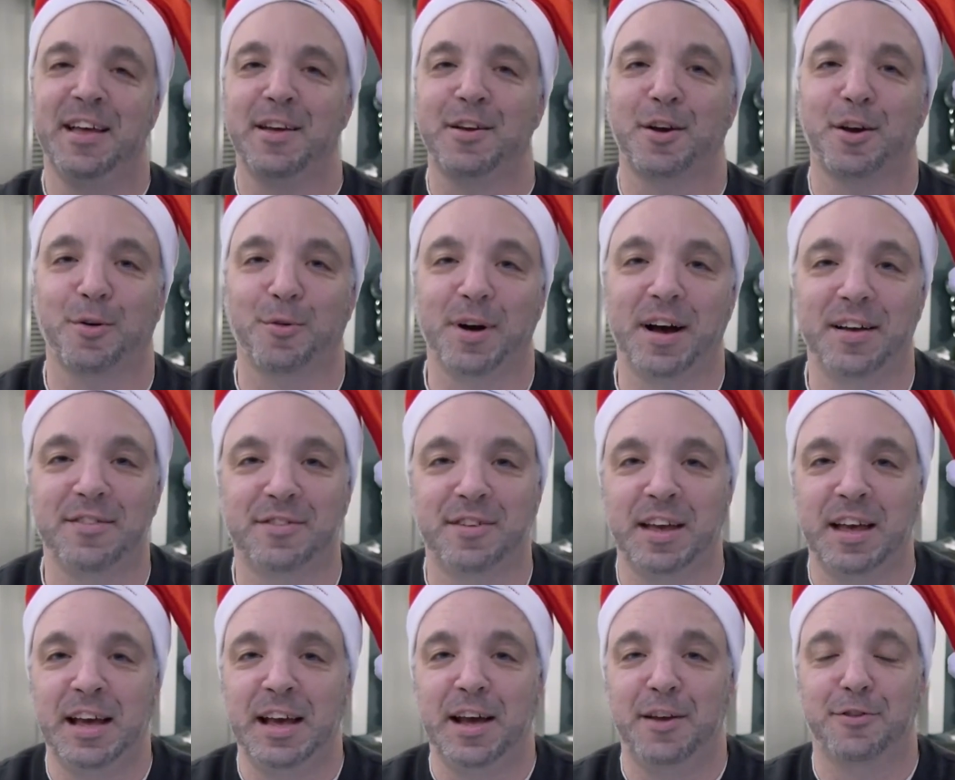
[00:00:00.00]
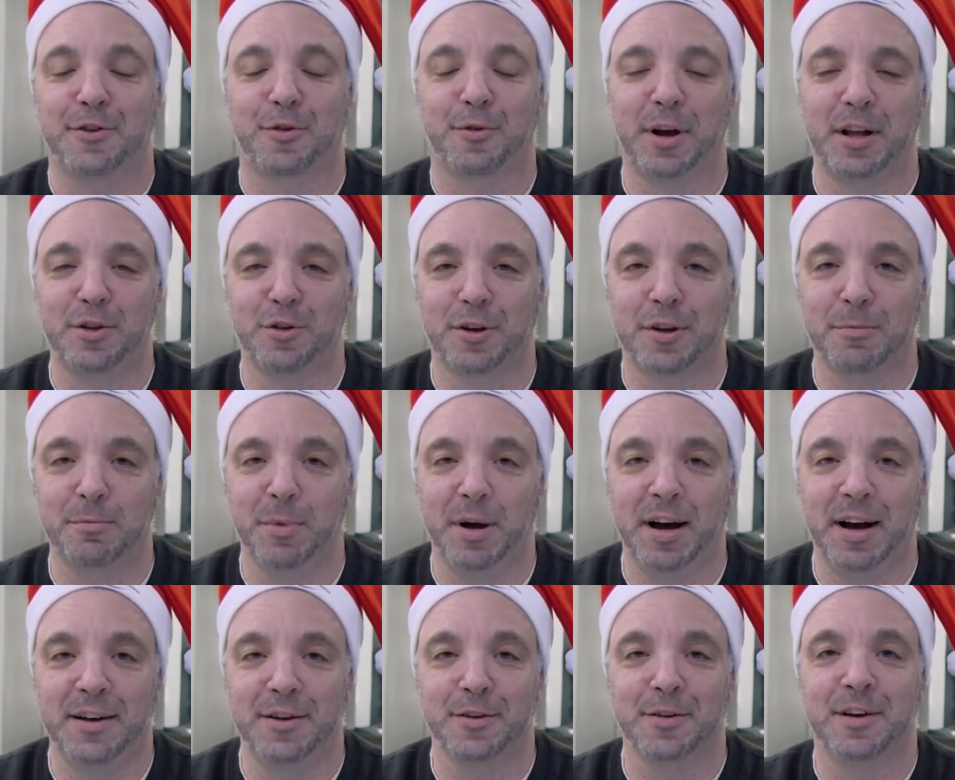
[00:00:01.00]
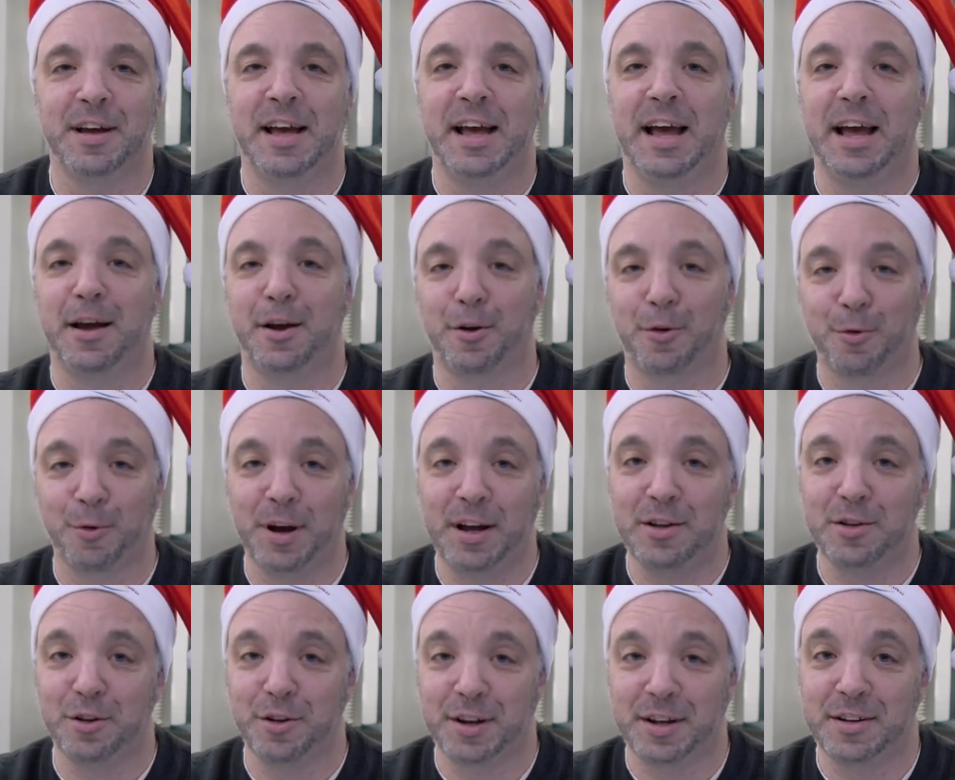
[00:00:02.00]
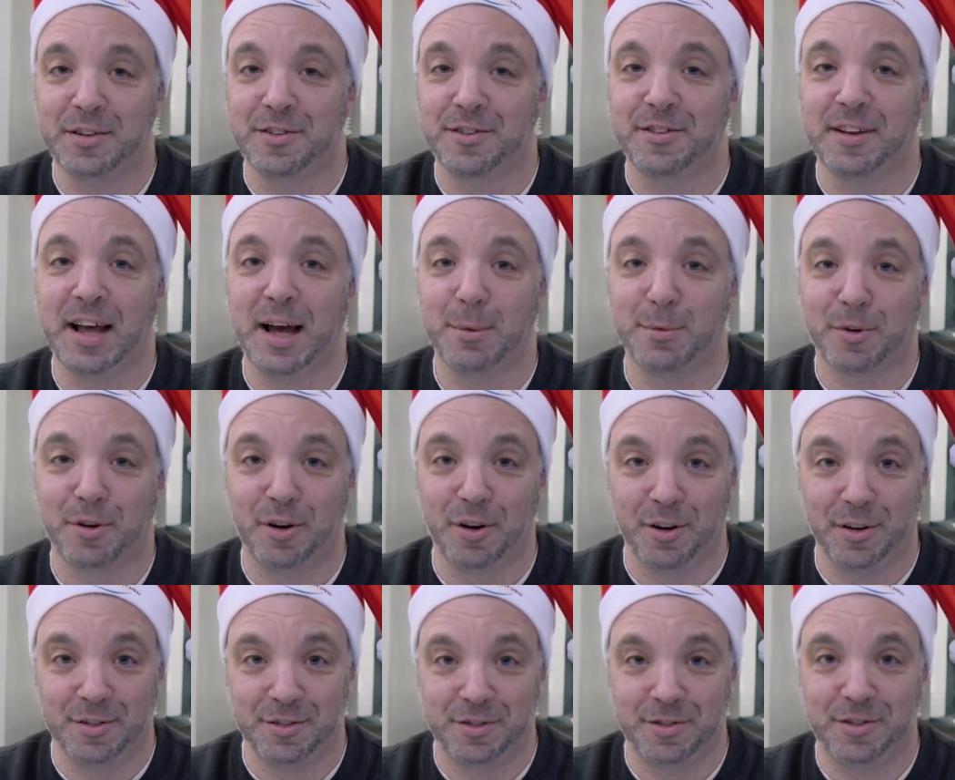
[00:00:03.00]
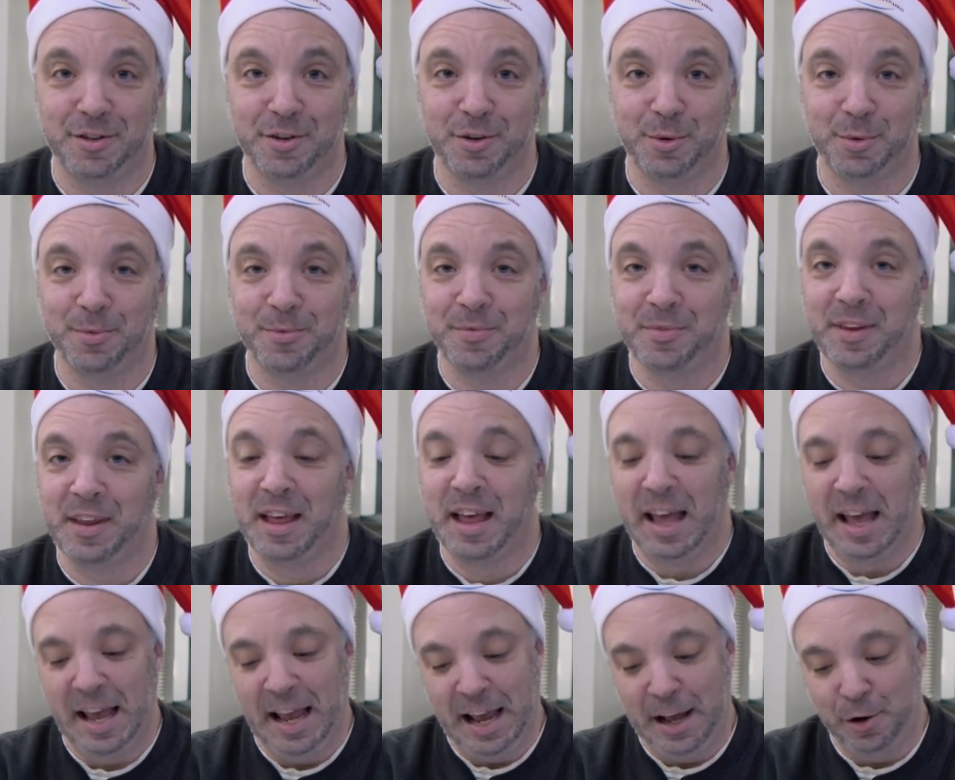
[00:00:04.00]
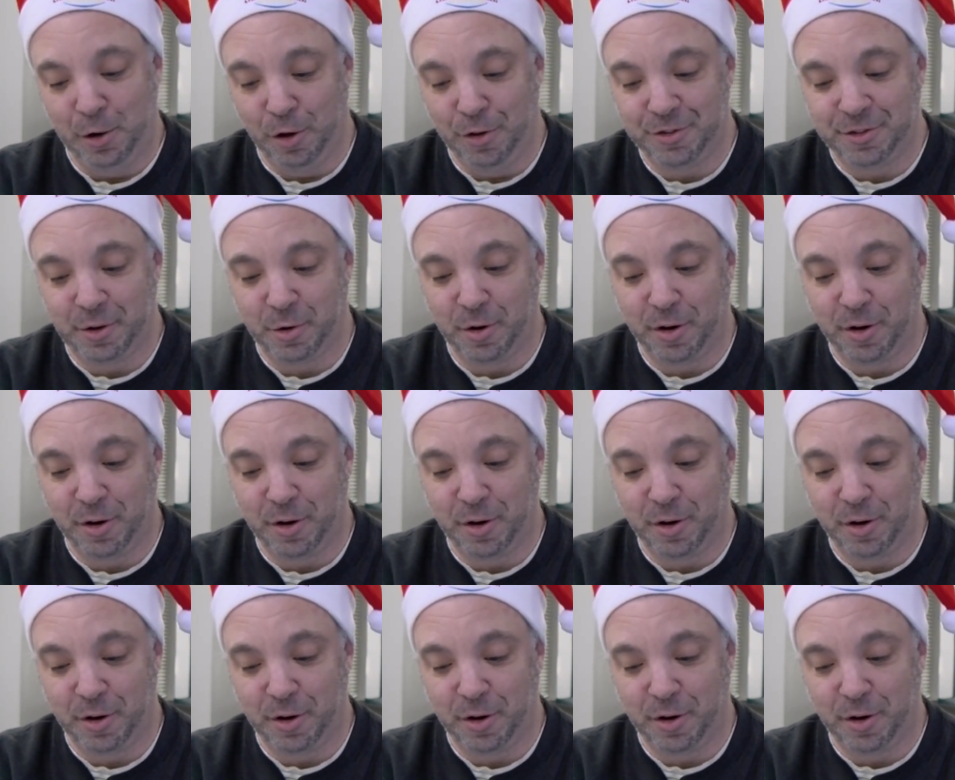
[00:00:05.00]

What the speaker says: congrats. It's a great looking binder and great looking slab cards too. And also